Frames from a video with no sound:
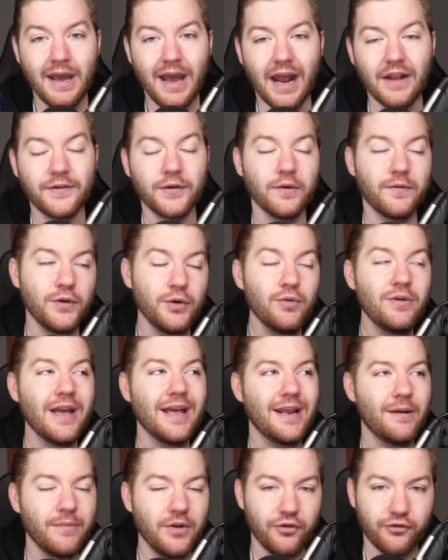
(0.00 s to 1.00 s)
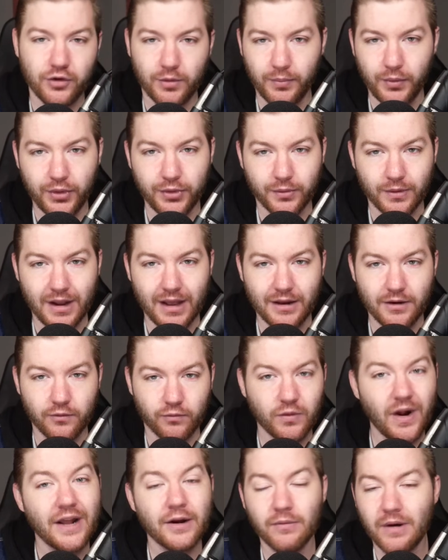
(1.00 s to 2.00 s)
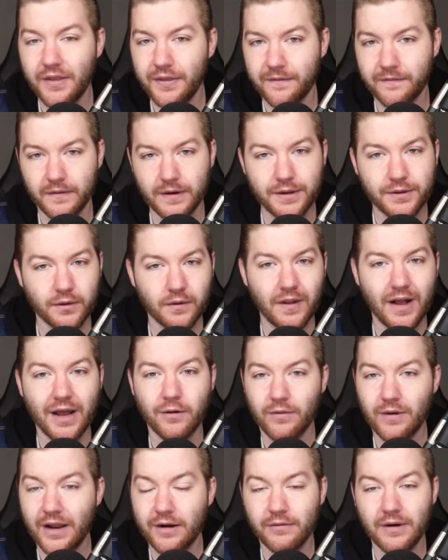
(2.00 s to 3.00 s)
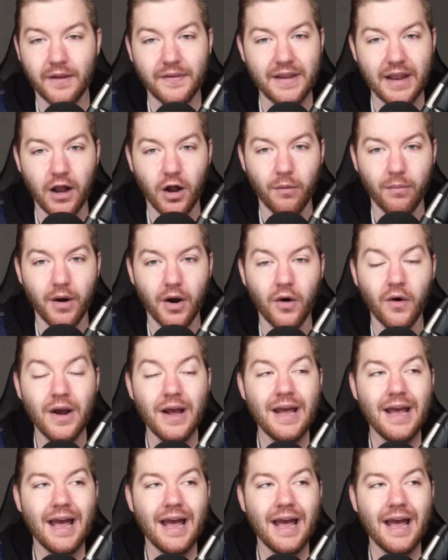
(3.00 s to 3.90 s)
And so if you get him in triple threat right around the free throw line, right around the elbow,